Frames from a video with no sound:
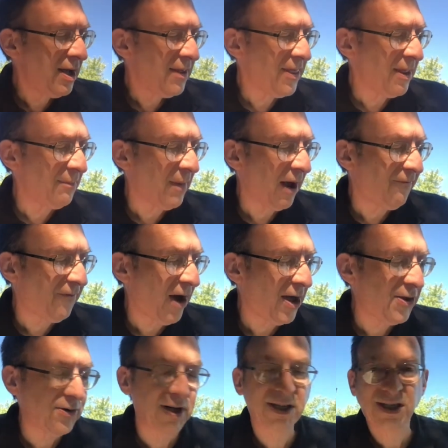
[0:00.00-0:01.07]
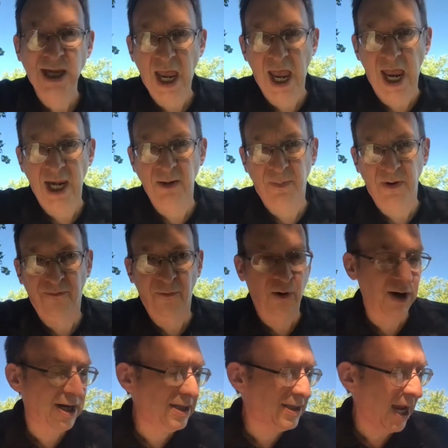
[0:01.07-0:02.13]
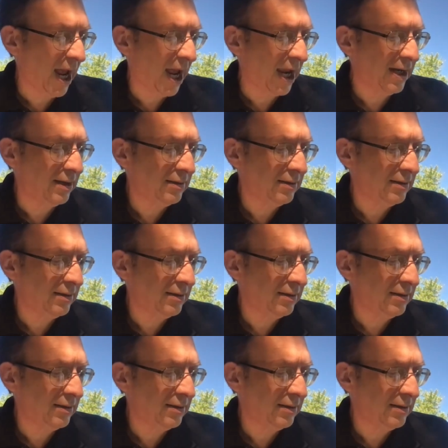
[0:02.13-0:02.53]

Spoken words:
that my father had signed before he died.